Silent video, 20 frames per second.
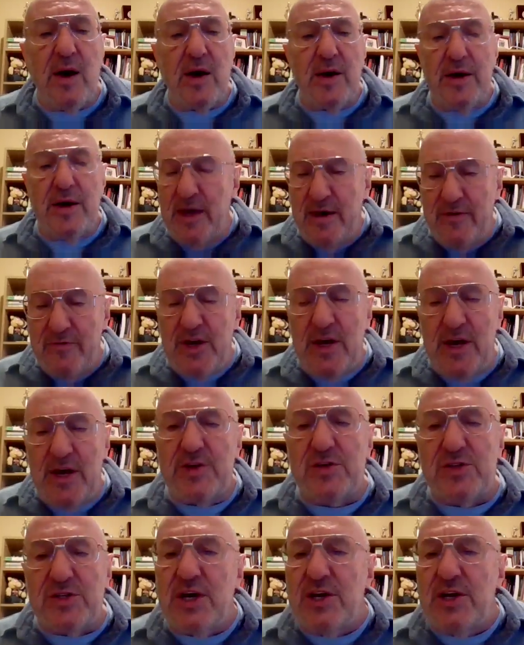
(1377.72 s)
Even he
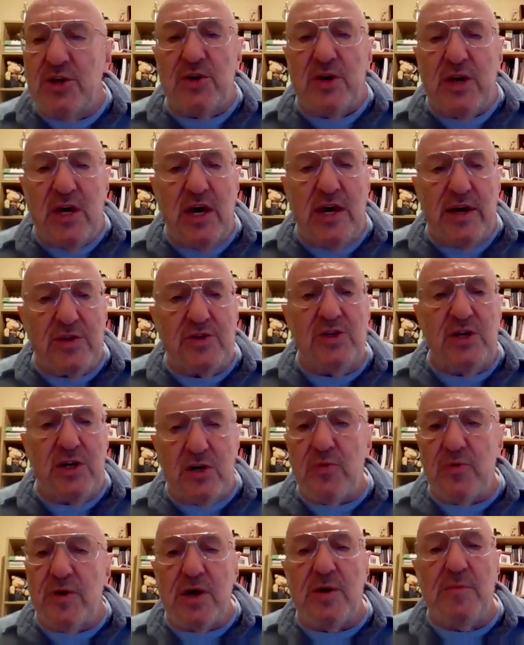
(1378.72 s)
said we can't deal
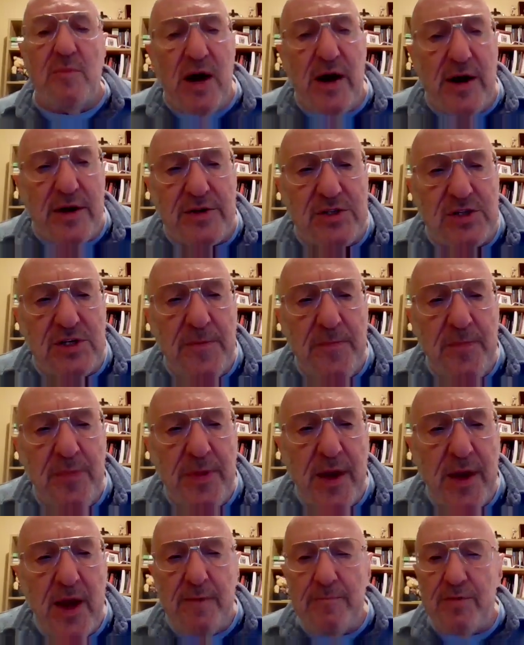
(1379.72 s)
with Hamas
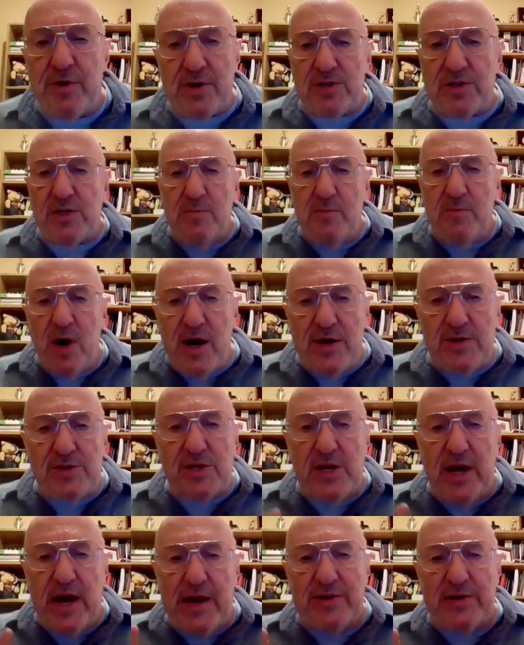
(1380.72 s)
because Hamas
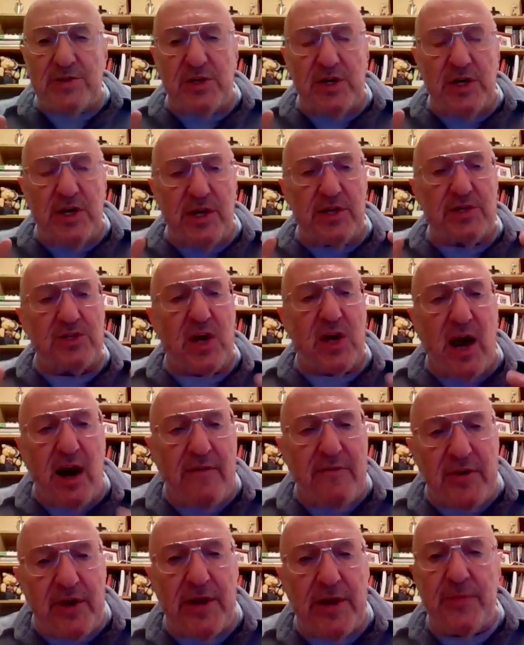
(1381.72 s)
has in its
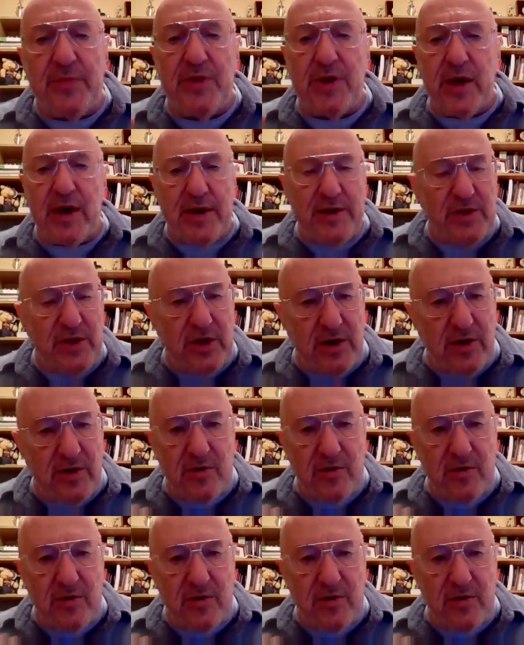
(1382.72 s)
covenant the idea